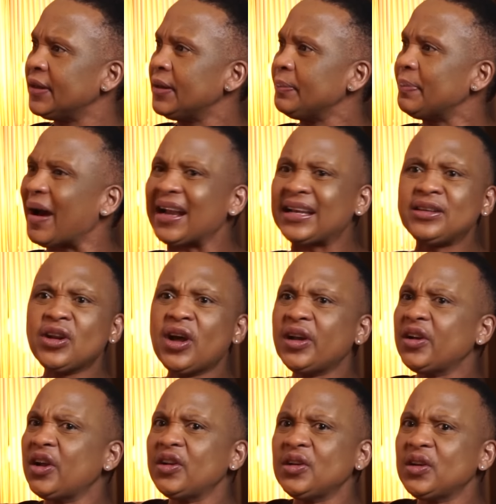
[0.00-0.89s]
But
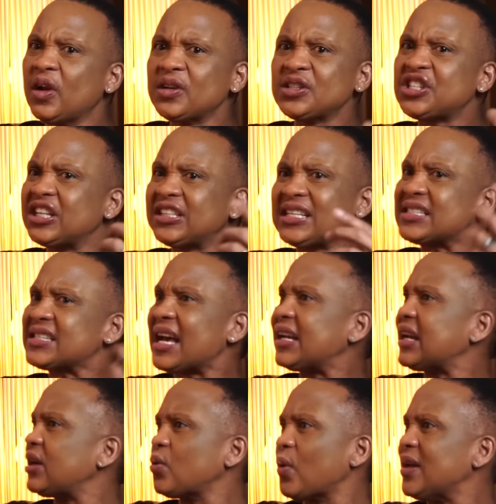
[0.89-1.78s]
no. She
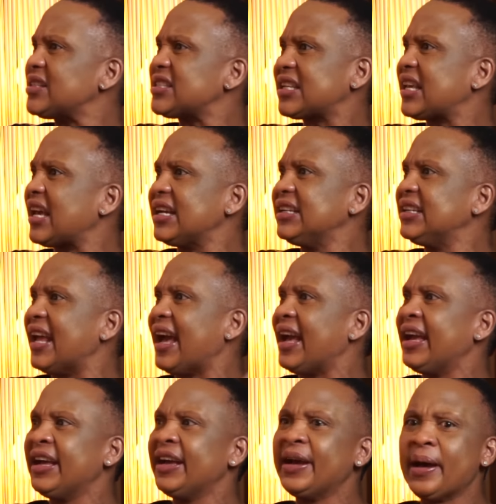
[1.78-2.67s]
decided what's the
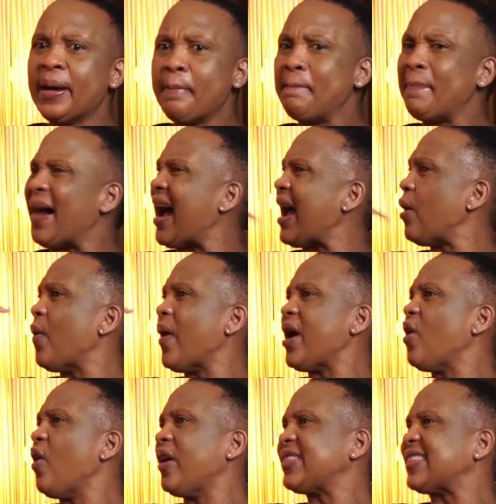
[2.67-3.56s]
my
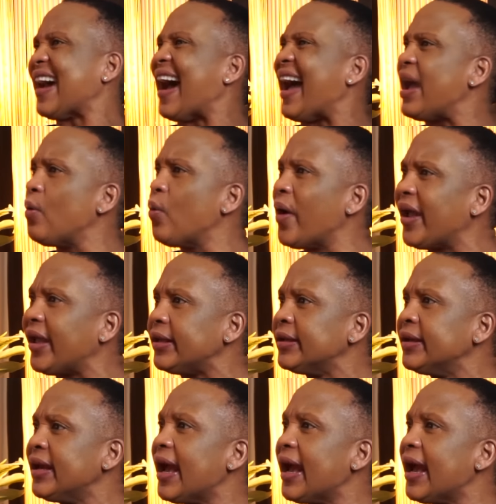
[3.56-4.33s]
way or the highway.